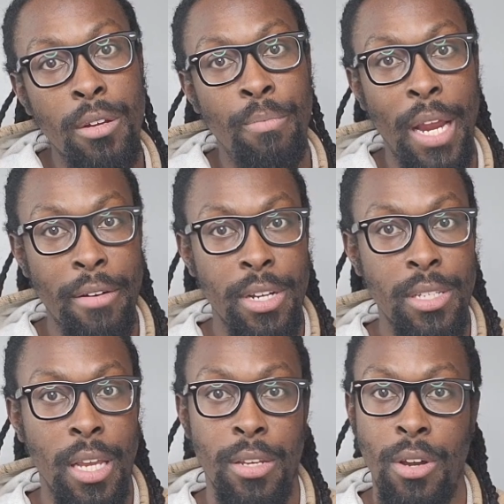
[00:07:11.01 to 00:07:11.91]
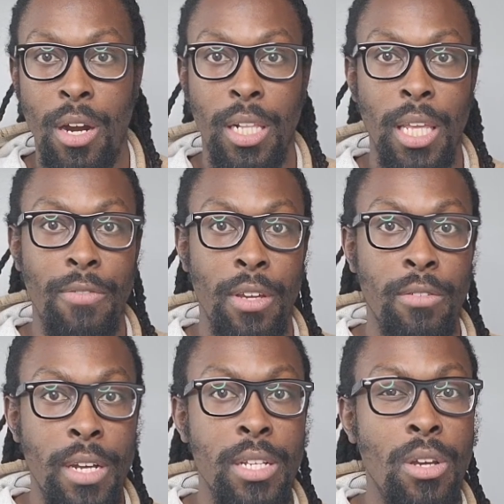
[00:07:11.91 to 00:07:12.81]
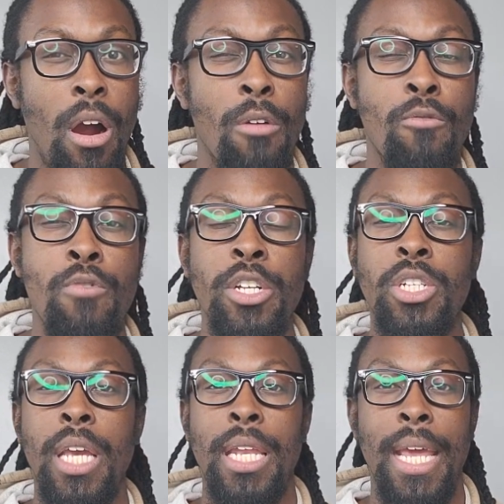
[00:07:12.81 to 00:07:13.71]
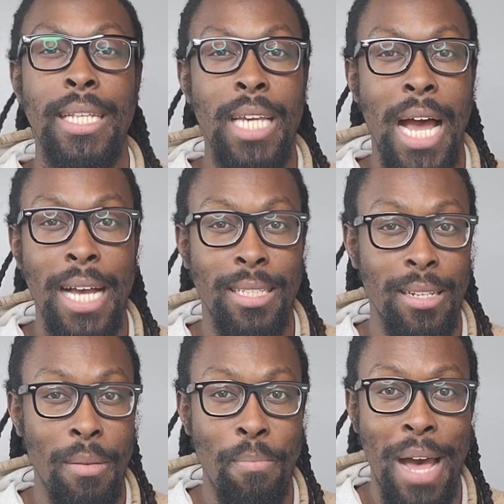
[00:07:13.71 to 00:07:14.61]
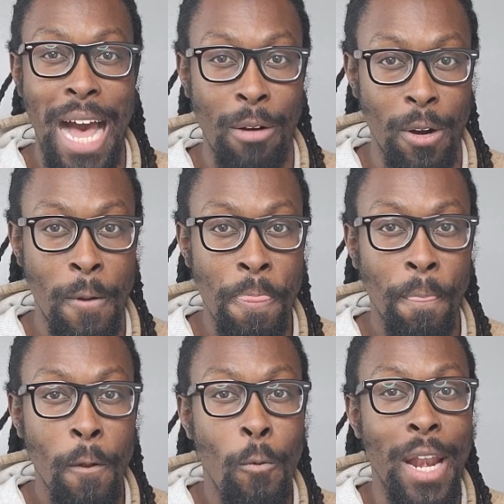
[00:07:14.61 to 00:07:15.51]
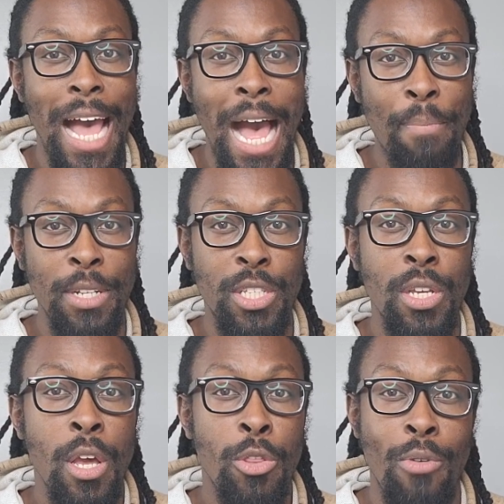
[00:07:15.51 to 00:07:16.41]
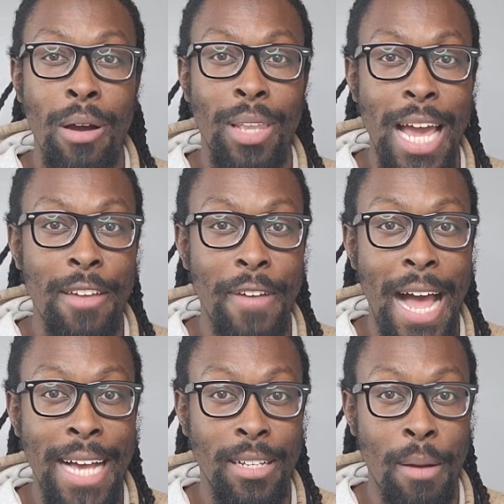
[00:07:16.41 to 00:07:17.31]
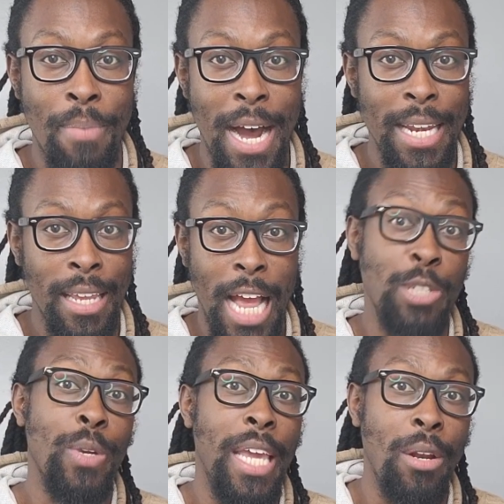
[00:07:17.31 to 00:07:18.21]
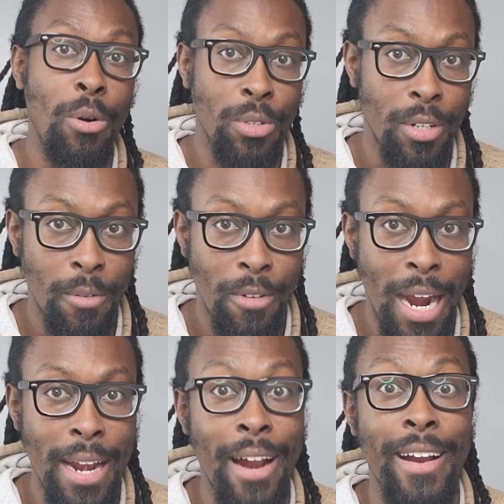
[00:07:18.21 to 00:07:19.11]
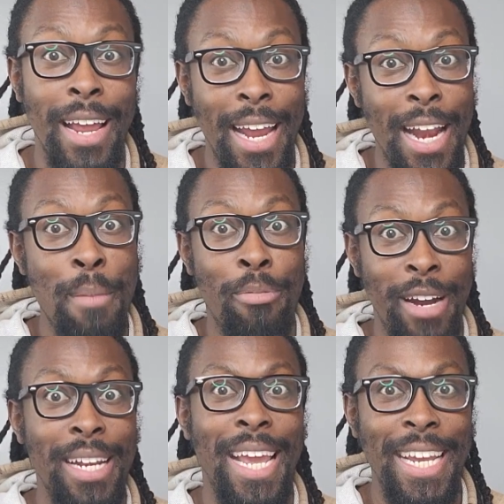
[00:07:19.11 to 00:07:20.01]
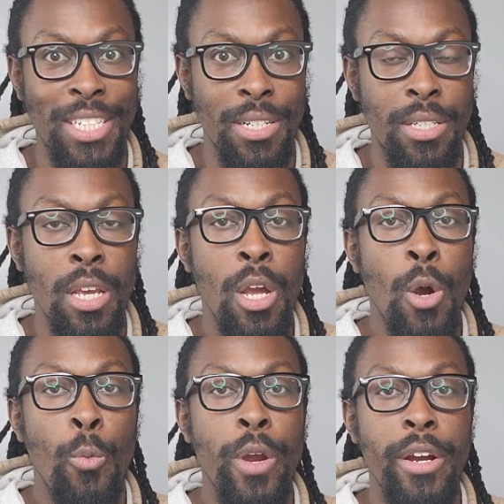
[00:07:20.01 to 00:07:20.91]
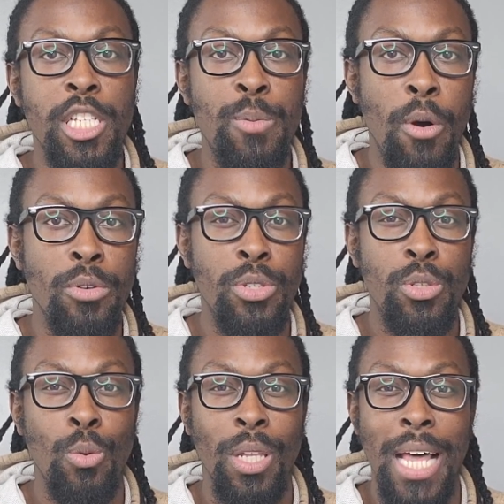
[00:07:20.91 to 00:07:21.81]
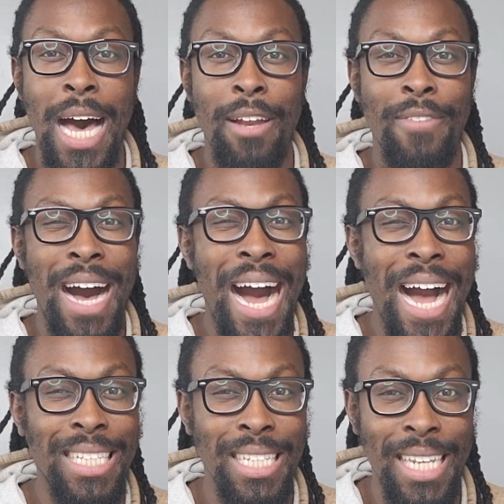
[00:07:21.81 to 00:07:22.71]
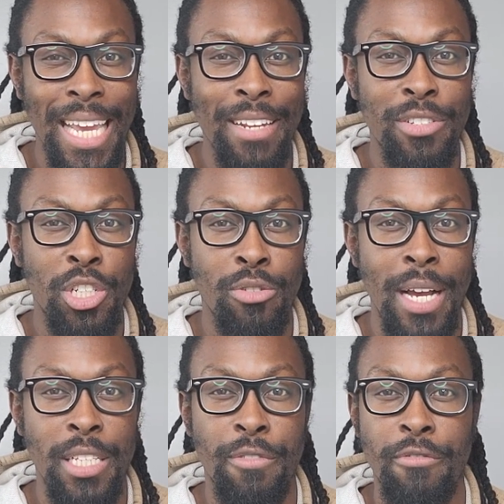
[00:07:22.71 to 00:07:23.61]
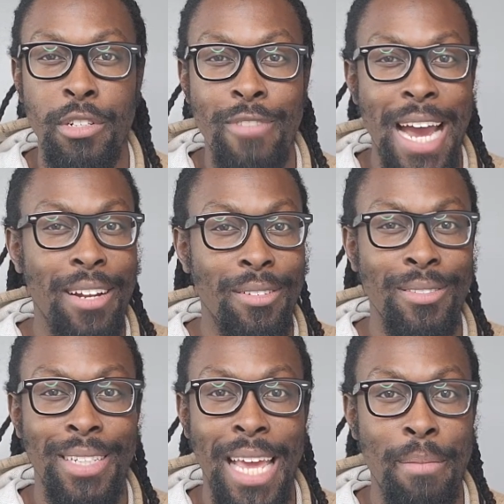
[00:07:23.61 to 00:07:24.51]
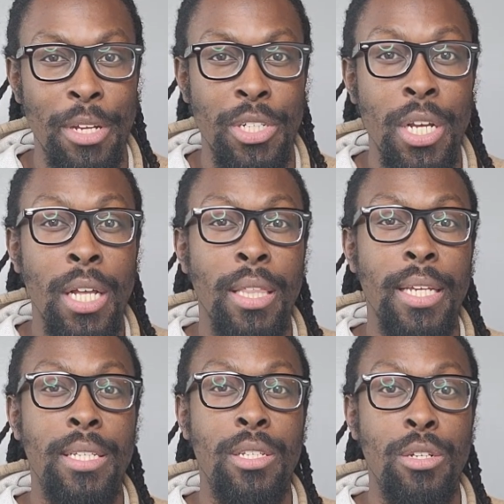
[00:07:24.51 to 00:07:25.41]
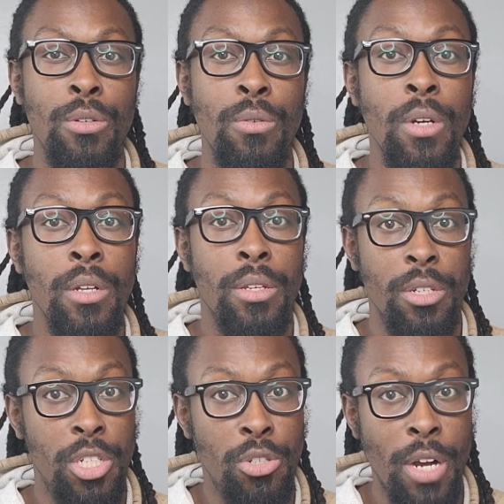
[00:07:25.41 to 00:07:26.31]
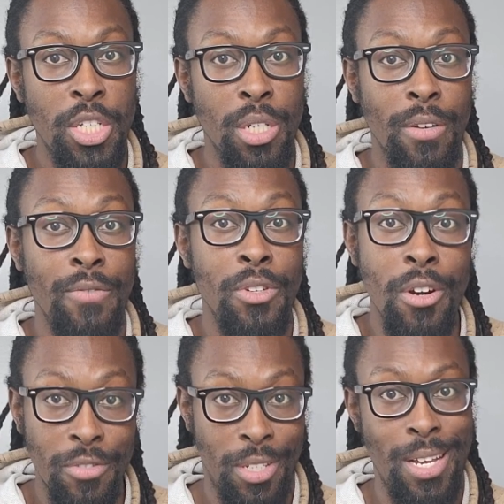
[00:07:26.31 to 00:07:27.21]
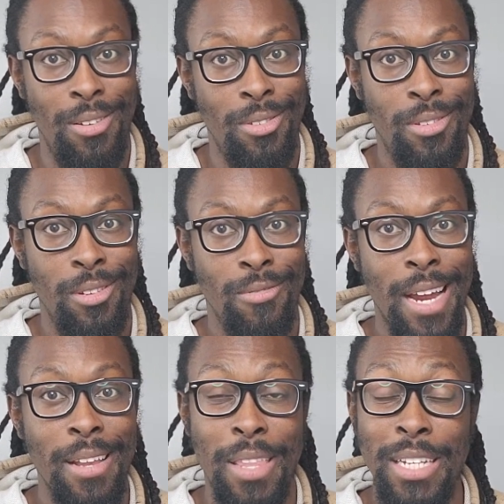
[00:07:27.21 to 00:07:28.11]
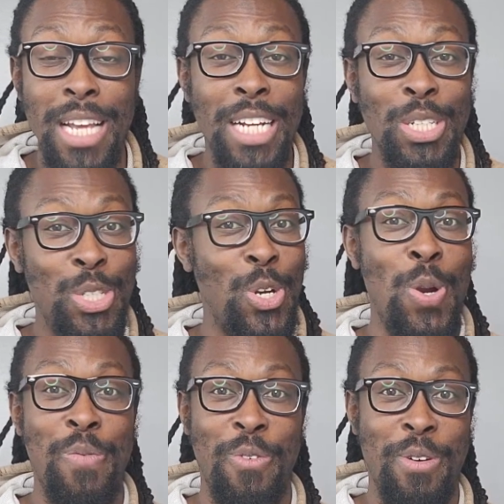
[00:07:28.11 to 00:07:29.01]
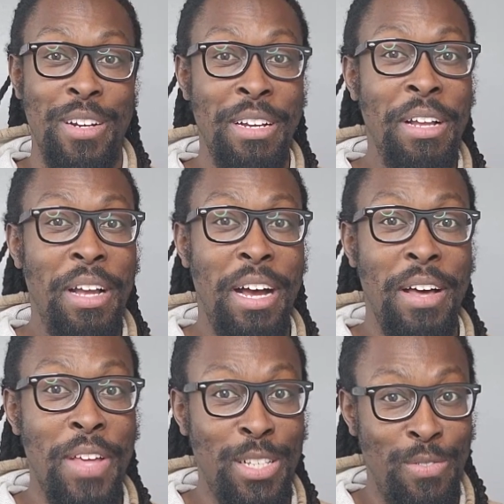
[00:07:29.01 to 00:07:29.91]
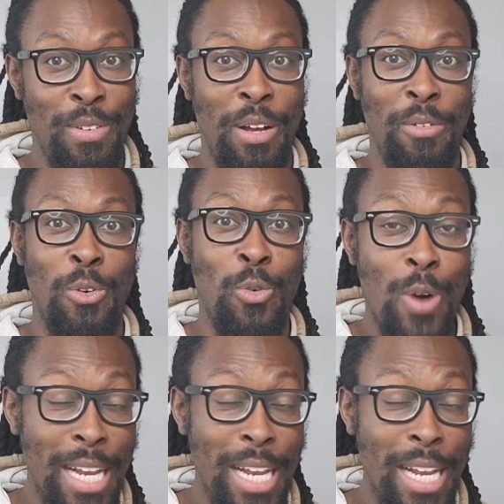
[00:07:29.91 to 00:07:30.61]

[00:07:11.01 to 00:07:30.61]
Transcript: berries and dark leafy greens are rich in antioxidant power. What happens throughout life as we get older, right, in our brain ages, we are exposed to a lot of oxidative stress. Free radical damage leads to the destruction of nerve cells, right? There's actually a term for it that's quite